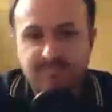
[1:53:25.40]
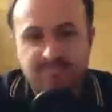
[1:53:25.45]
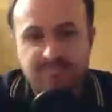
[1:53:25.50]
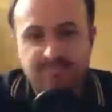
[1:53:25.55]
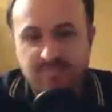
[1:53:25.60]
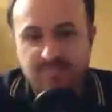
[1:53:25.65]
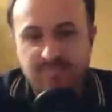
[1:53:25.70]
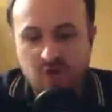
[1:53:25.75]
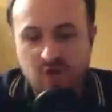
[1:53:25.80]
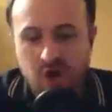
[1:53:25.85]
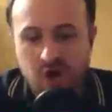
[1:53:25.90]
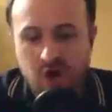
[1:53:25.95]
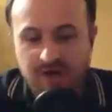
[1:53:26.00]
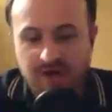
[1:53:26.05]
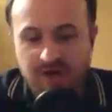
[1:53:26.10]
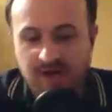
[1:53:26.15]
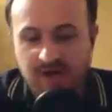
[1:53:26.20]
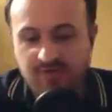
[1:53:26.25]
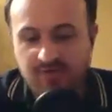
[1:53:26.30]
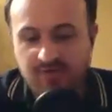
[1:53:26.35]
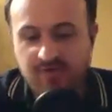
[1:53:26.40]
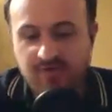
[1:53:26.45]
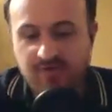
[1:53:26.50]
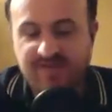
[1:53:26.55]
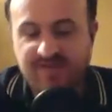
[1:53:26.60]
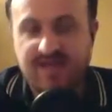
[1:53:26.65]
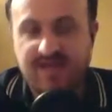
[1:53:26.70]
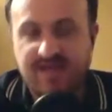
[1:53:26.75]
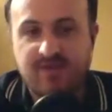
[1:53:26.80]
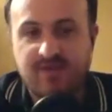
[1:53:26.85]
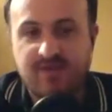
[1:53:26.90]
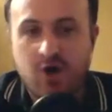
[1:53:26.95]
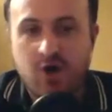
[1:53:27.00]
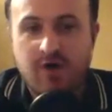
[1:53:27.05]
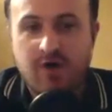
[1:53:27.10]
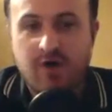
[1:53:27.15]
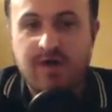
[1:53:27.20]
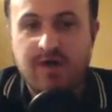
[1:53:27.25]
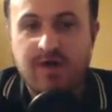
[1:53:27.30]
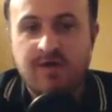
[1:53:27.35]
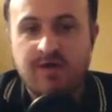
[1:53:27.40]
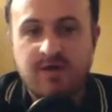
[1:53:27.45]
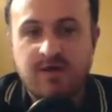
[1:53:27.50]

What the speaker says: no, I don't really take to Holly.